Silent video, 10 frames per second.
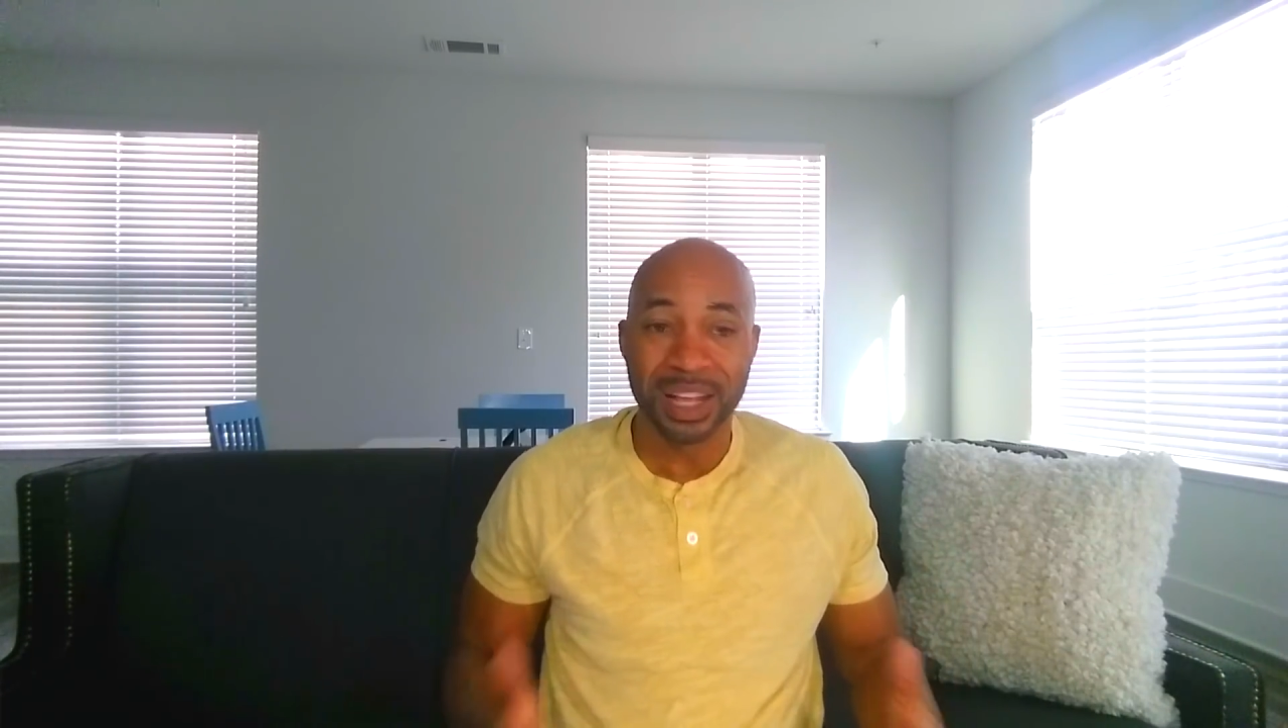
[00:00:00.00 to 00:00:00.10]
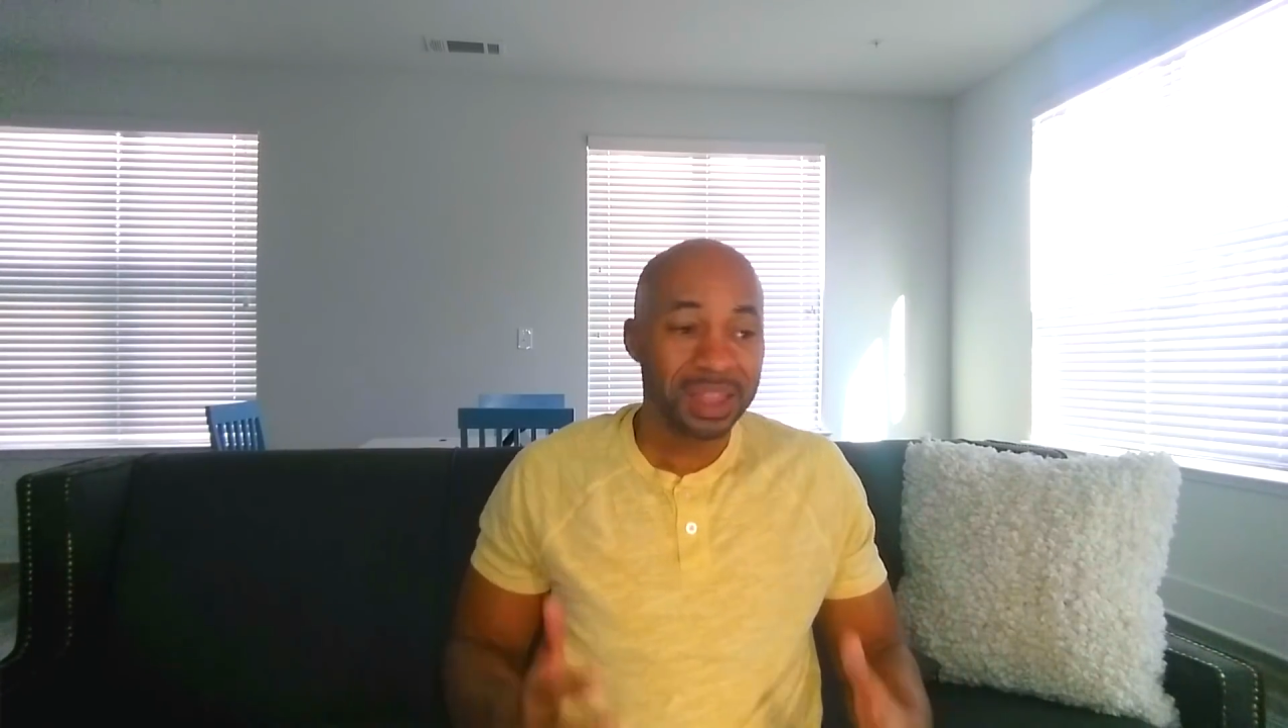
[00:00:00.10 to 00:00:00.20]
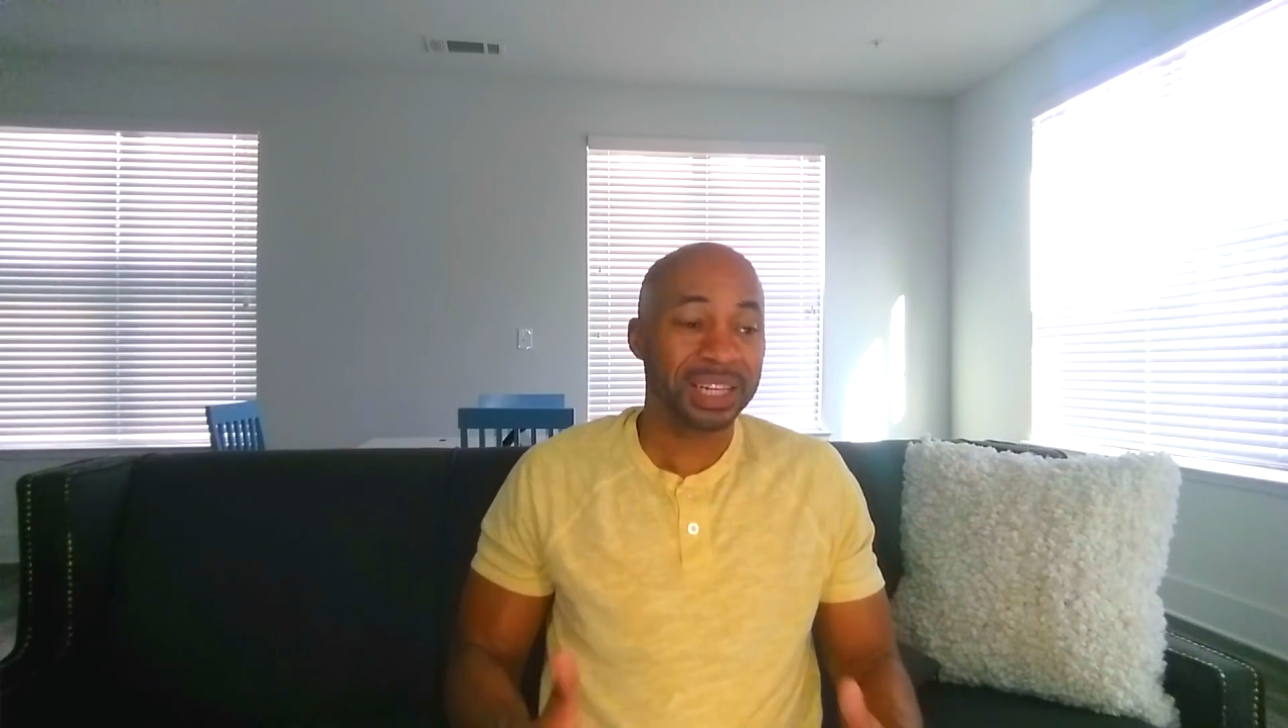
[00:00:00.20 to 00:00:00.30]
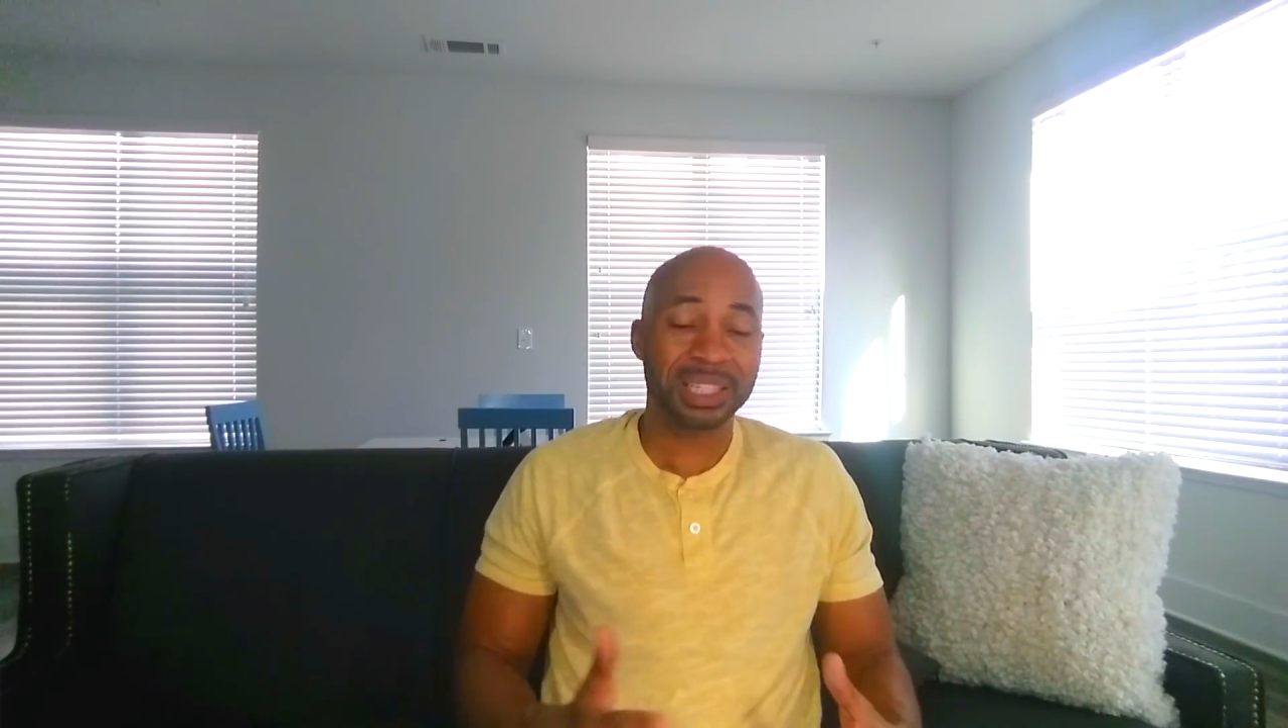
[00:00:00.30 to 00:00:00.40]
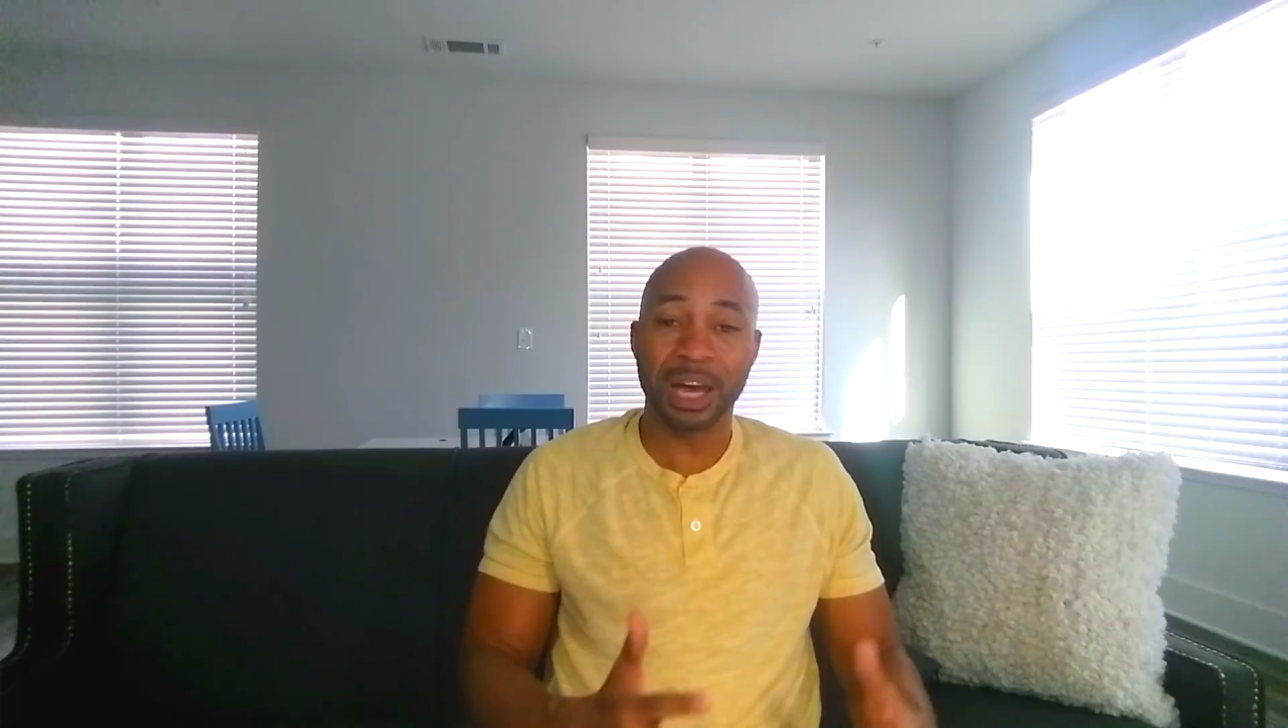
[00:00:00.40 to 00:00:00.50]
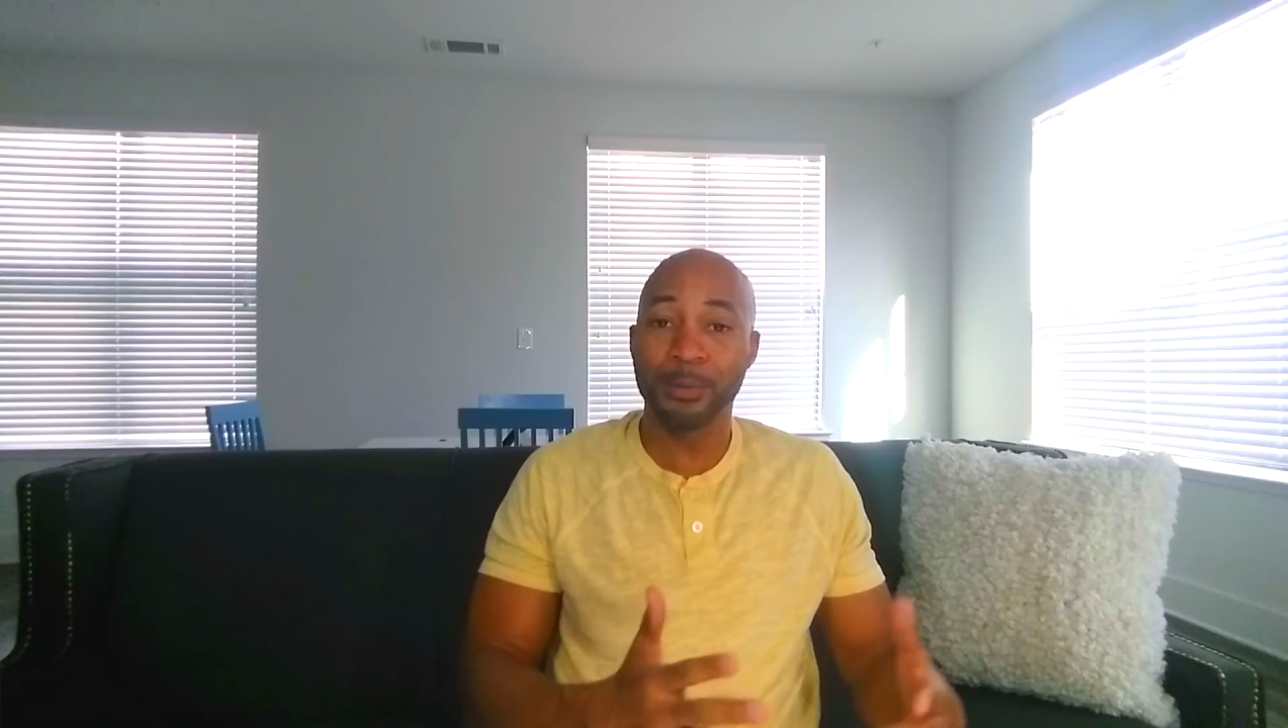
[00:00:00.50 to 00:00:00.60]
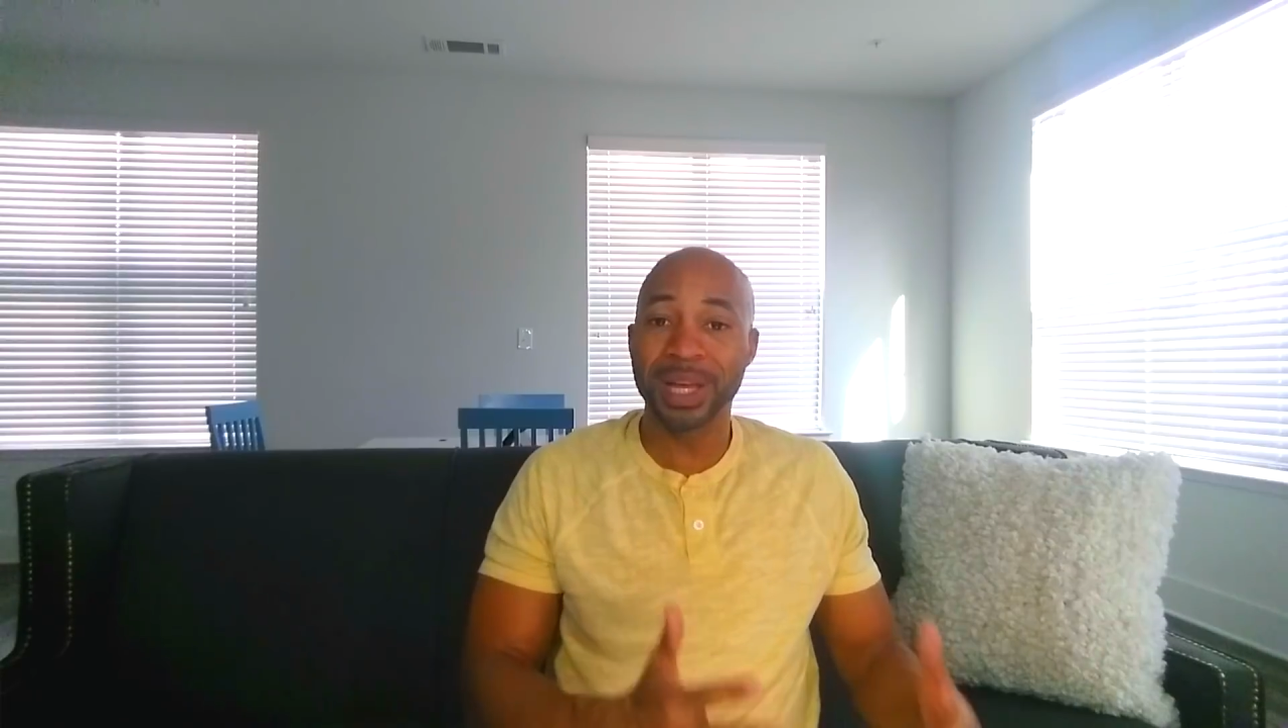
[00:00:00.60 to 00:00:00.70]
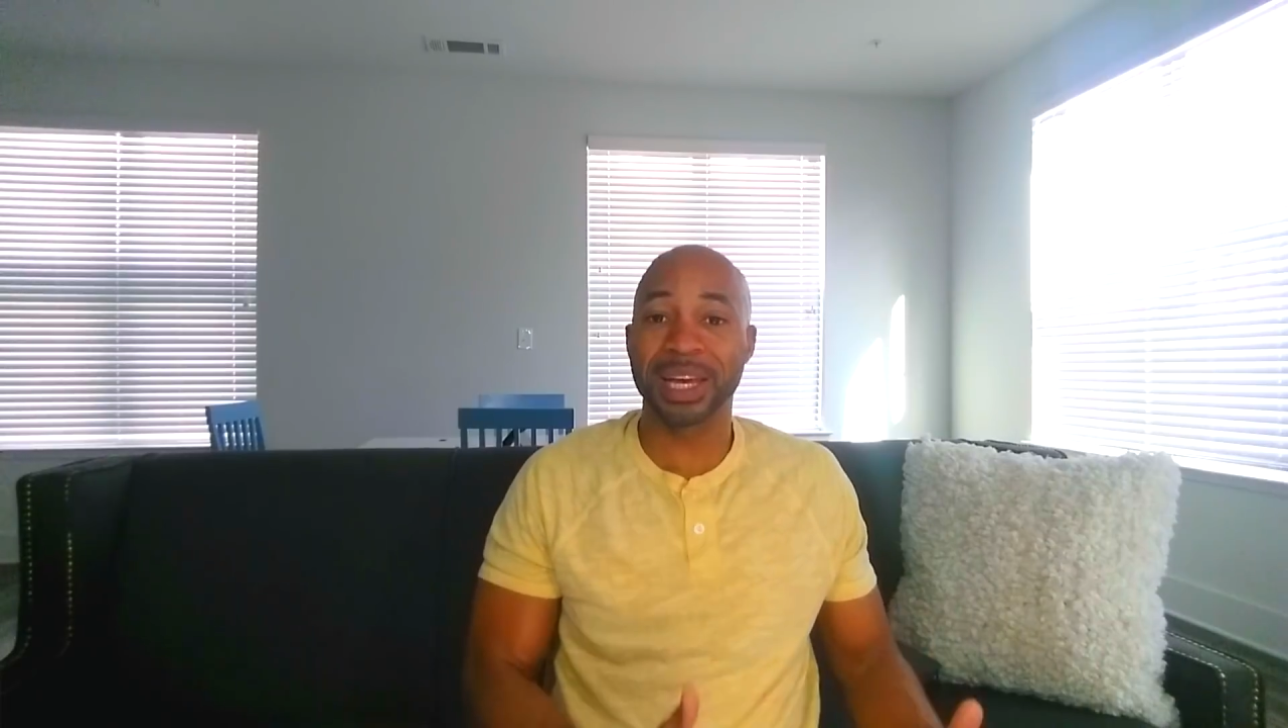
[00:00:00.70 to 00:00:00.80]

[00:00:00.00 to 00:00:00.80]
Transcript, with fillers: Let's say we